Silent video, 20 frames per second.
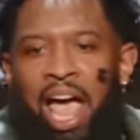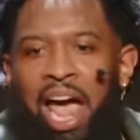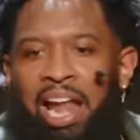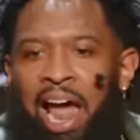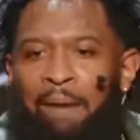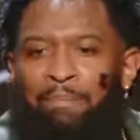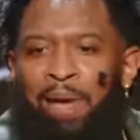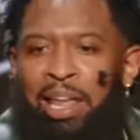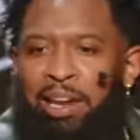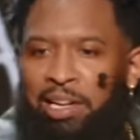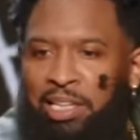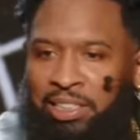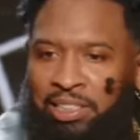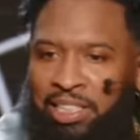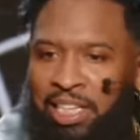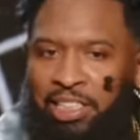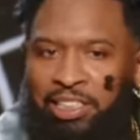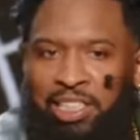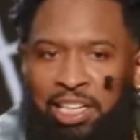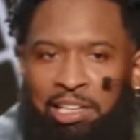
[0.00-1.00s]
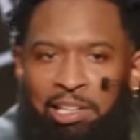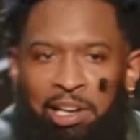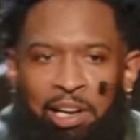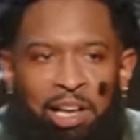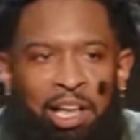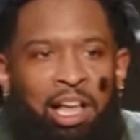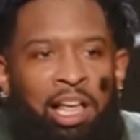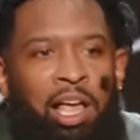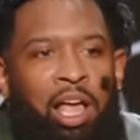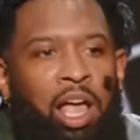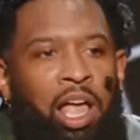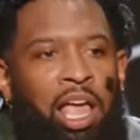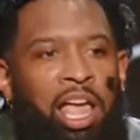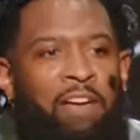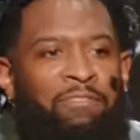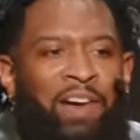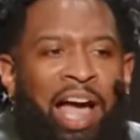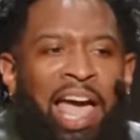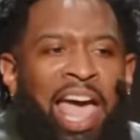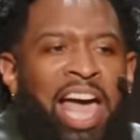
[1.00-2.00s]
and I made a decision.
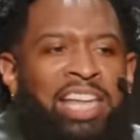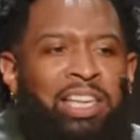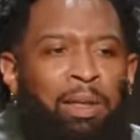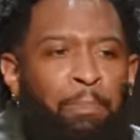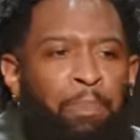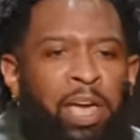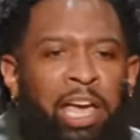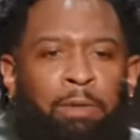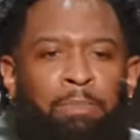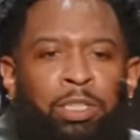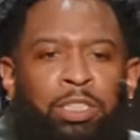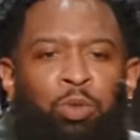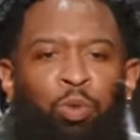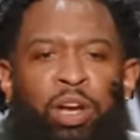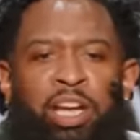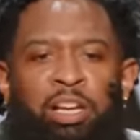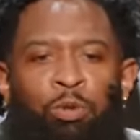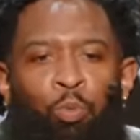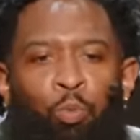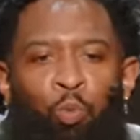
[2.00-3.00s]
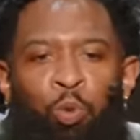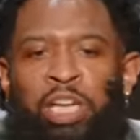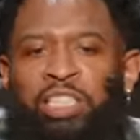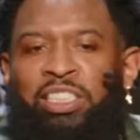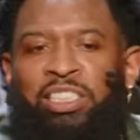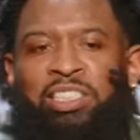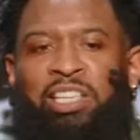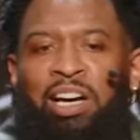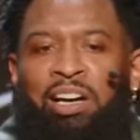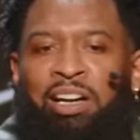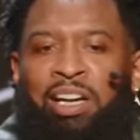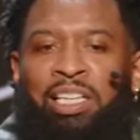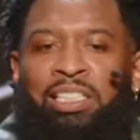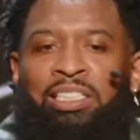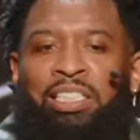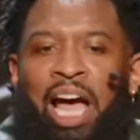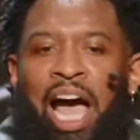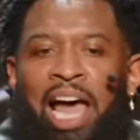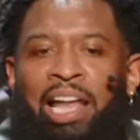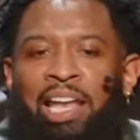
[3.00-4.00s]
If I had to pick between which
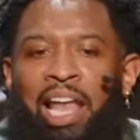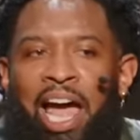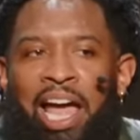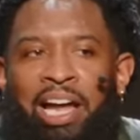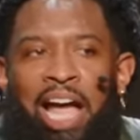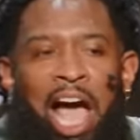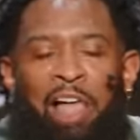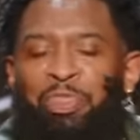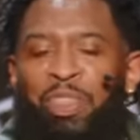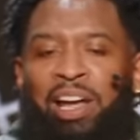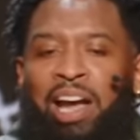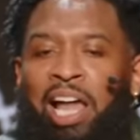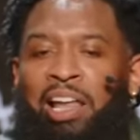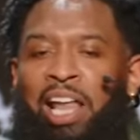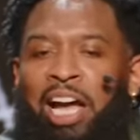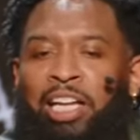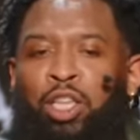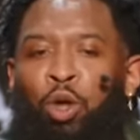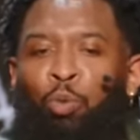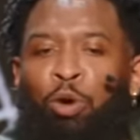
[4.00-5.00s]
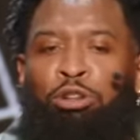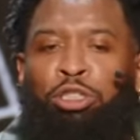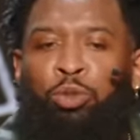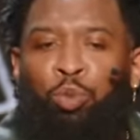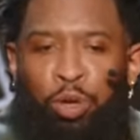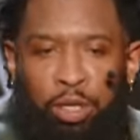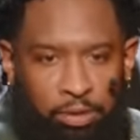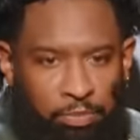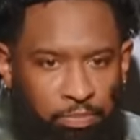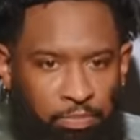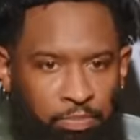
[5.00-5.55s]
sons I like, I think I like the worst one.